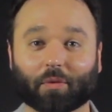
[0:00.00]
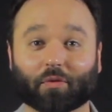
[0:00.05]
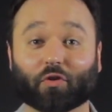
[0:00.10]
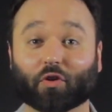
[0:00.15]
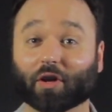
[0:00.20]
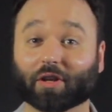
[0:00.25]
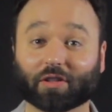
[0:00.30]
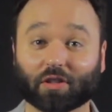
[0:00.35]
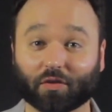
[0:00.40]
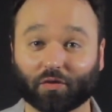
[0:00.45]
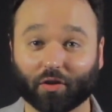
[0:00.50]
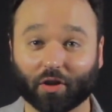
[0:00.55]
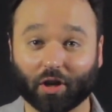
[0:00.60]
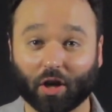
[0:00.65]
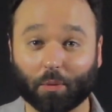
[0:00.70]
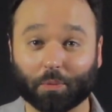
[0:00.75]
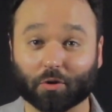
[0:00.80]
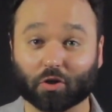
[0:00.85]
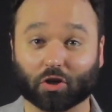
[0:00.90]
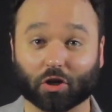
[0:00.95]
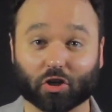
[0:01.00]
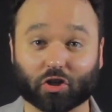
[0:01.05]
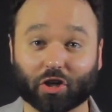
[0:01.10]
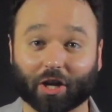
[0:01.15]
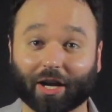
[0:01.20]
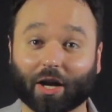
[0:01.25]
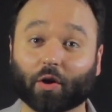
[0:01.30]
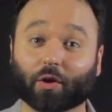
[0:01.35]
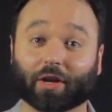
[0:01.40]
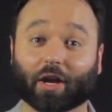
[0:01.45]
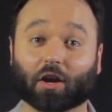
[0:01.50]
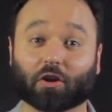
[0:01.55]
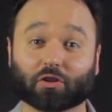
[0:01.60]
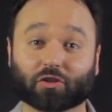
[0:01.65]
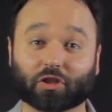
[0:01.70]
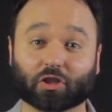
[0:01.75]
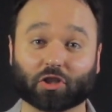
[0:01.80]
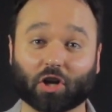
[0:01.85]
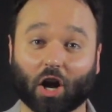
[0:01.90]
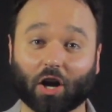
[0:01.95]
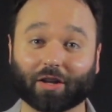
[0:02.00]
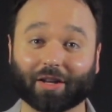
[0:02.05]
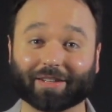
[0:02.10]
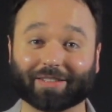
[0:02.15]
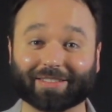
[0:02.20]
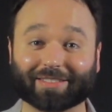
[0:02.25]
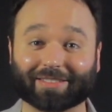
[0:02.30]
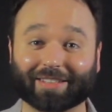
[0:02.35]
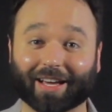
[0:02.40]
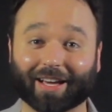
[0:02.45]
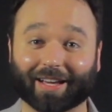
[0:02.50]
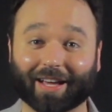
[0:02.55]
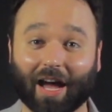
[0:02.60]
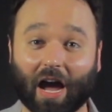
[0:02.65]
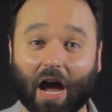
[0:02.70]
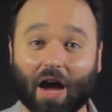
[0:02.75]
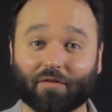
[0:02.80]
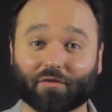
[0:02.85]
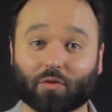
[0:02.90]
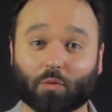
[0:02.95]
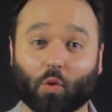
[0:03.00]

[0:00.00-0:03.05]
If you like this video, be sure to check out GarrettsGuitarLessons.com